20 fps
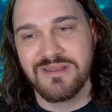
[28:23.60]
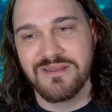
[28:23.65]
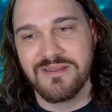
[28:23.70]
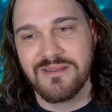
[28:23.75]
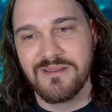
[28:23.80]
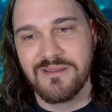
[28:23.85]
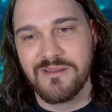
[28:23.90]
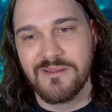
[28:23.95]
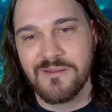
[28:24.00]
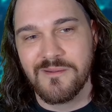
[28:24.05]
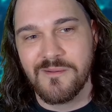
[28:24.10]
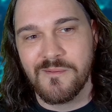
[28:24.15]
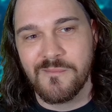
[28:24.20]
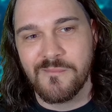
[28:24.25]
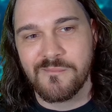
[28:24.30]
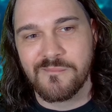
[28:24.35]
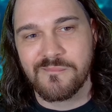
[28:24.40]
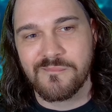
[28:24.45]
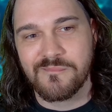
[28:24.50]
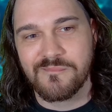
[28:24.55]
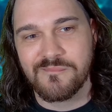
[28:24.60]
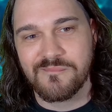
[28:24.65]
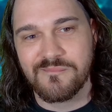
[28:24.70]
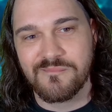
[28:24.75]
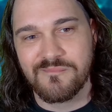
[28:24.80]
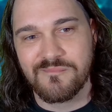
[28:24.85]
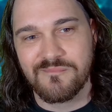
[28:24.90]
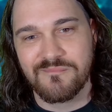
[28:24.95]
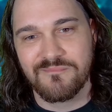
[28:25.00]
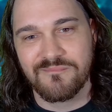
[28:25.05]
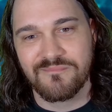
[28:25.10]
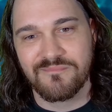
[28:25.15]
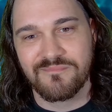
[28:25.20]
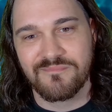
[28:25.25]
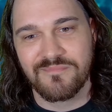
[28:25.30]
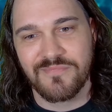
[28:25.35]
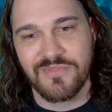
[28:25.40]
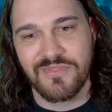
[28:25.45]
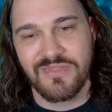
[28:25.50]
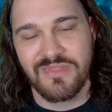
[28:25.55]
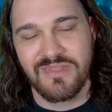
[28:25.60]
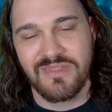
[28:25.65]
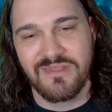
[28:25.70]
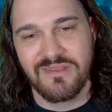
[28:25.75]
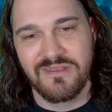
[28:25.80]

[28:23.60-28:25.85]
(silence)